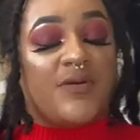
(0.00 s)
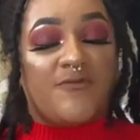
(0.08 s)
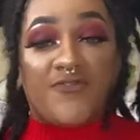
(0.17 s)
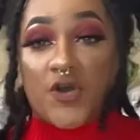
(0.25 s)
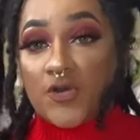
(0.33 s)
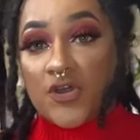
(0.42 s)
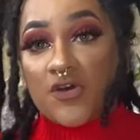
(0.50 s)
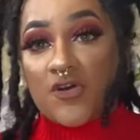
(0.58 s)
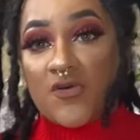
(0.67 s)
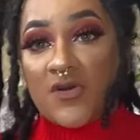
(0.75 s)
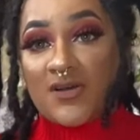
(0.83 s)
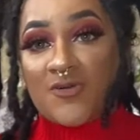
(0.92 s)

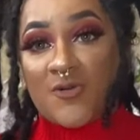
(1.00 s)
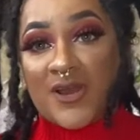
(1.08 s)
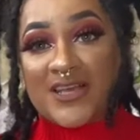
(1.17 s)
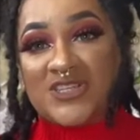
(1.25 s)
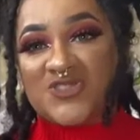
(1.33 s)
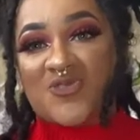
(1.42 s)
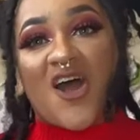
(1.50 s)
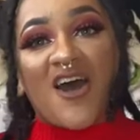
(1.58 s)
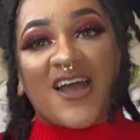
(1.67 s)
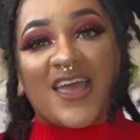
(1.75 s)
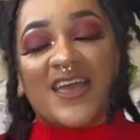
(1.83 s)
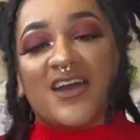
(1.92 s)
photo or a
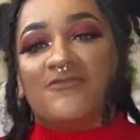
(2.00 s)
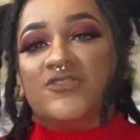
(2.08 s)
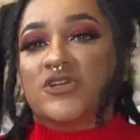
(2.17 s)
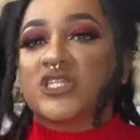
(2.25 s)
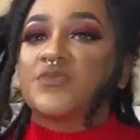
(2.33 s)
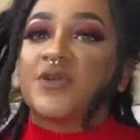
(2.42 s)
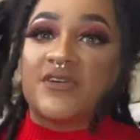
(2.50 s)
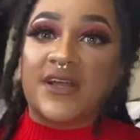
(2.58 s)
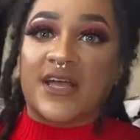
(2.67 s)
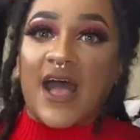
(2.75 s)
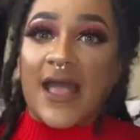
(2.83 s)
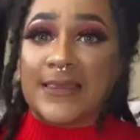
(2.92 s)
drawing of your
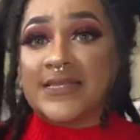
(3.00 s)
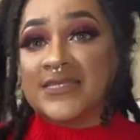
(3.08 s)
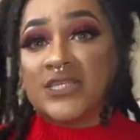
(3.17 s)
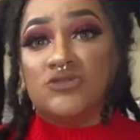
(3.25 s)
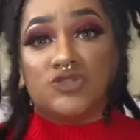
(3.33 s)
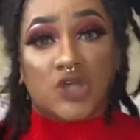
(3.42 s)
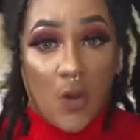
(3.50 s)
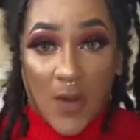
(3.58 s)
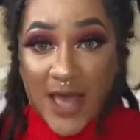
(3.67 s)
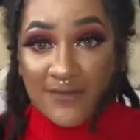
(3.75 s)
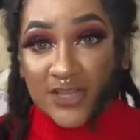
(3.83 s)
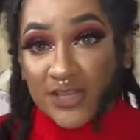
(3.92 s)
spirit guide. Let's say you don't
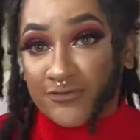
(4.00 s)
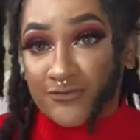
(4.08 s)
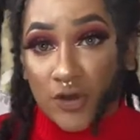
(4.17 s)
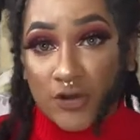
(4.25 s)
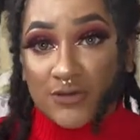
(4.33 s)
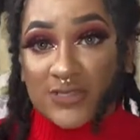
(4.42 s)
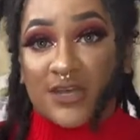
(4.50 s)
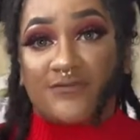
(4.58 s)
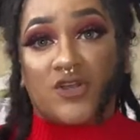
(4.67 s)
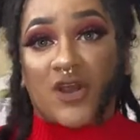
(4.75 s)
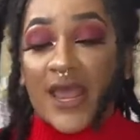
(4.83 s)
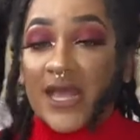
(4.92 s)
have any photos of
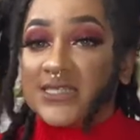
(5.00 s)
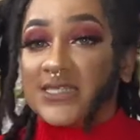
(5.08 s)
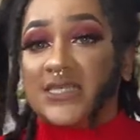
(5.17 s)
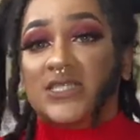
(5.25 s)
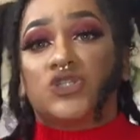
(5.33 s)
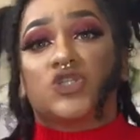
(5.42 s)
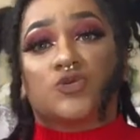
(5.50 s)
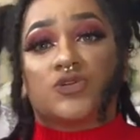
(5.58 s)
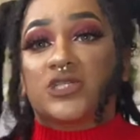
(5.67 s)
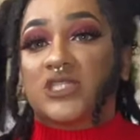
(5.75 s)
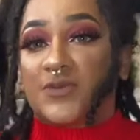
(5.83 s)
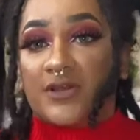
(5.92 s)
your ancestors or
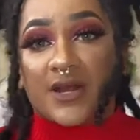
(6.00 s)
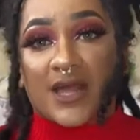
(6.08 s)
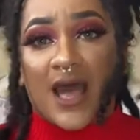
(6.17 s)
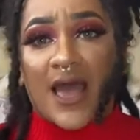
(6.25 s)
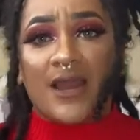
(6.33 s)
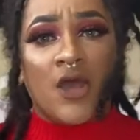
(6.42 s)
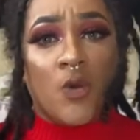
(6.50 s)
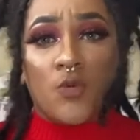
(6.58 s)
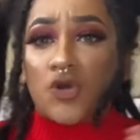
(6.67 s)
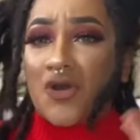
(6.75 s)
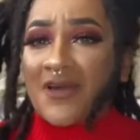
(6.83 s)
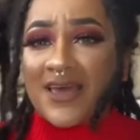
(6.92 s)
your spirit guide.
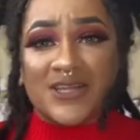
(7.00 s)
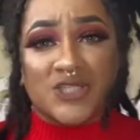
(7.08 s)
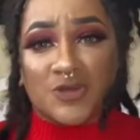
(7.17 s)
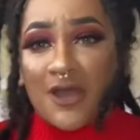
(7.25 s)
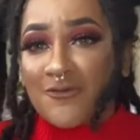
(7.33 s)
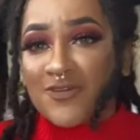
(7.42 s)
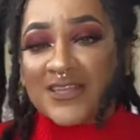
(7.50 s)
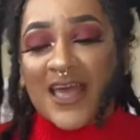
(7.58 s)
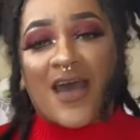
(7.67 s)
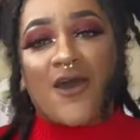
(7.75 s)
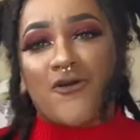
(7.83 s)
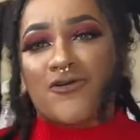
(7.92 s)
Well, go ahead and draw one
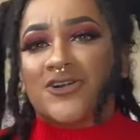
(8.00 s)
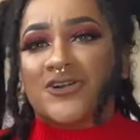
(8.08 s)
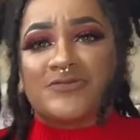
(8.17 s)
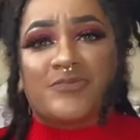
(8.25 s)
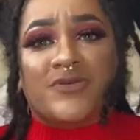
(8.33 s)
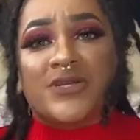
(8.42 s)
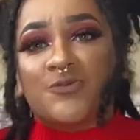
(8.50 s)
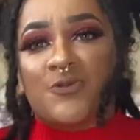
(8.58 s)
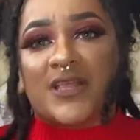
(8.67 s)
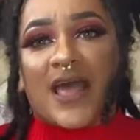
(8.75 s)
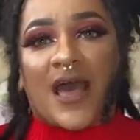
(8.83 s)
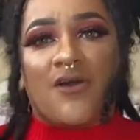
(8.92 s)
out or print
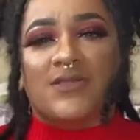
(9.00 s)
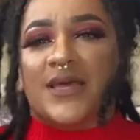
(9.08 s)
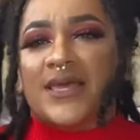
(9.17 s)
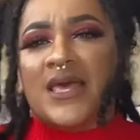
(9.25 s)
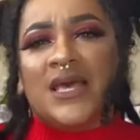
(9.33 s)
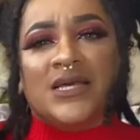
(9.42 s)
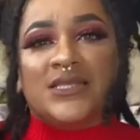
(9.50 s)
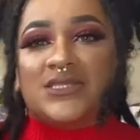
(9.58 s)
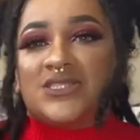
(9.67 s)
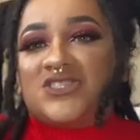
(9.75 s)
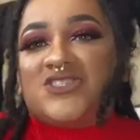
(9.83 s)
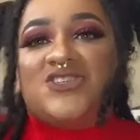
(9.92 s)
one out. Like,
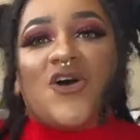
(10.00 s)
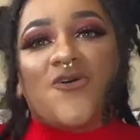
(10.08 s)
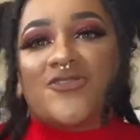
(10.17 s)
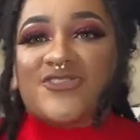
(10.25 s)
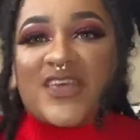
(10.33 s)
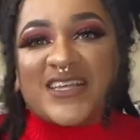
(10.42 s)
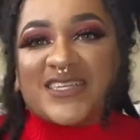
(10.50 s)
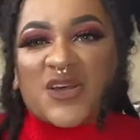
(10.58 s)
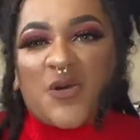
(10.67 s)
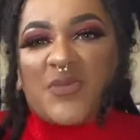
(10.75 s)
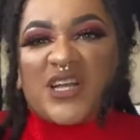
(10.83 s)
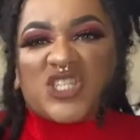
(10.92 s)
don't think so
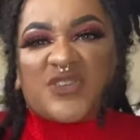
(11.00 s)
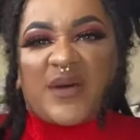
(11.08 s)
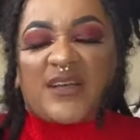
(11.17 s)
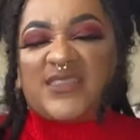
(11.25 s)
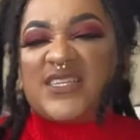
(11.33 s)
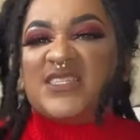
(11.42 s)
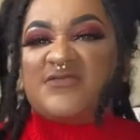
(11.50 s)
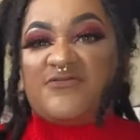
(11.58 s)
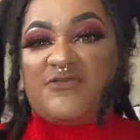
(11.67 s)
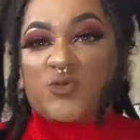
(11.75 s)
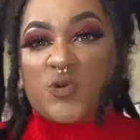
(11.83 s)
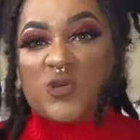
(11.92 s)
much about these
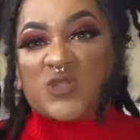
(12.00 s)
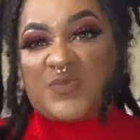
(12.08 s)
rules